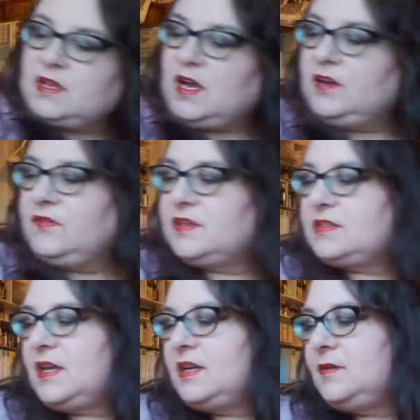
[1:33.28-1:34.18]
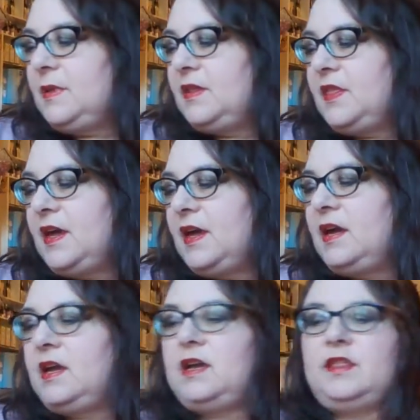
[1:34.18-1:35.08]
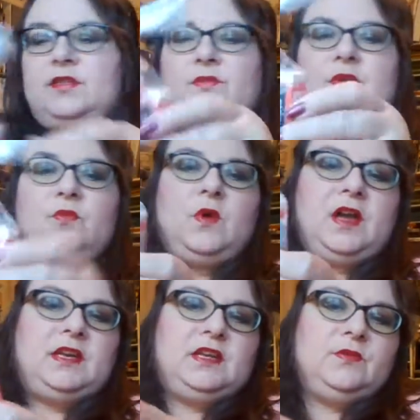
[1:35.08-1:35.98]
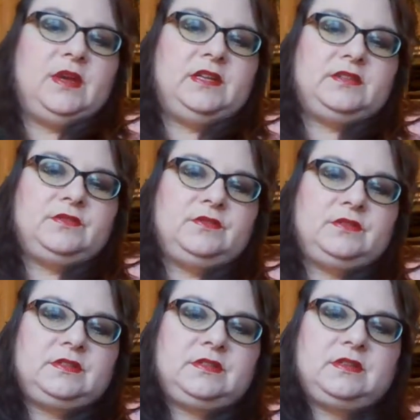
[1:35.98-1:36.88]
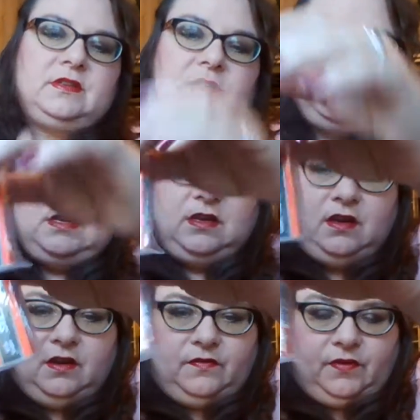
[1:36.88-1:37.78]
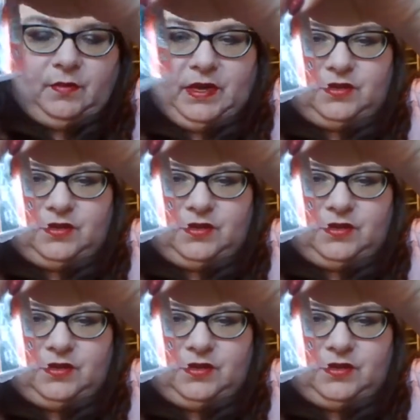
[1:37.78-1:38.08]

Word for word: Kind of excited about that. I got three white erasers for my